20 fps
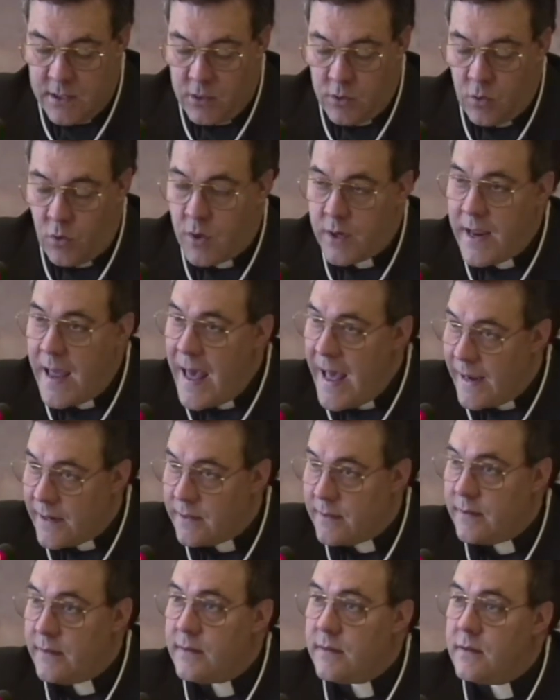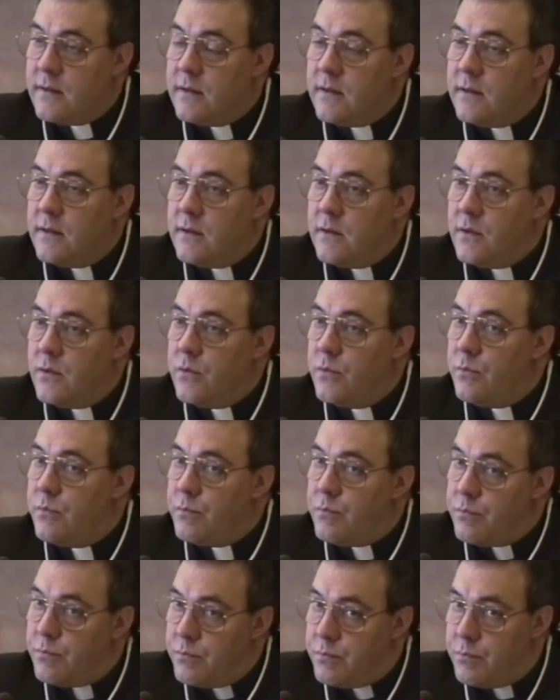Lord Acton
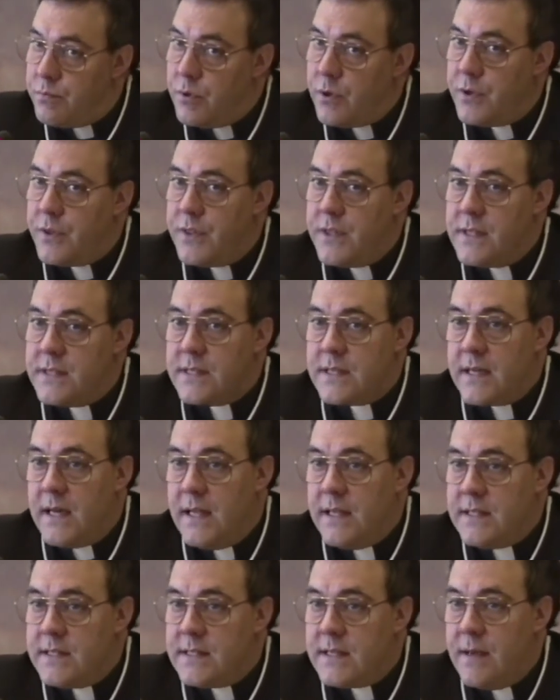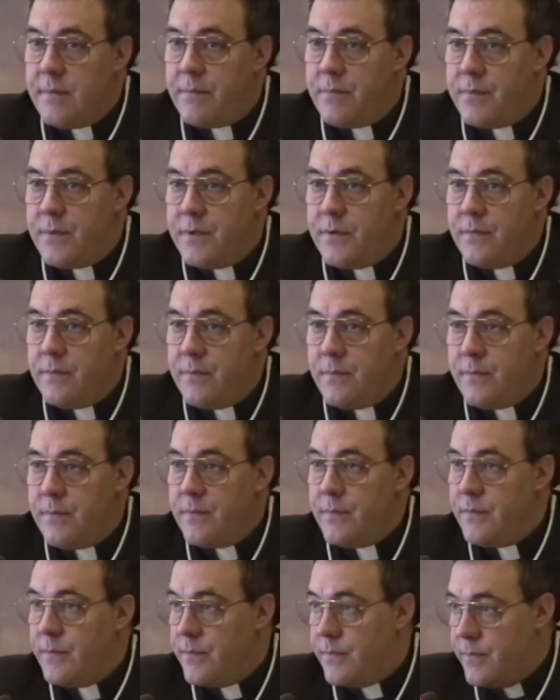put this concept,
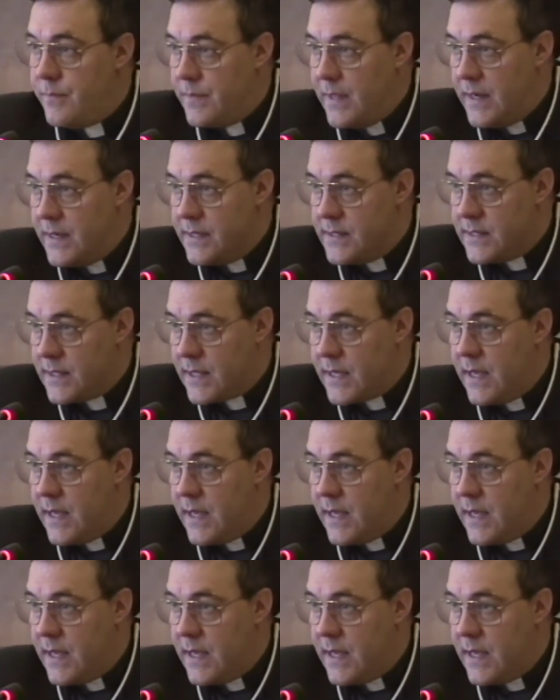that is the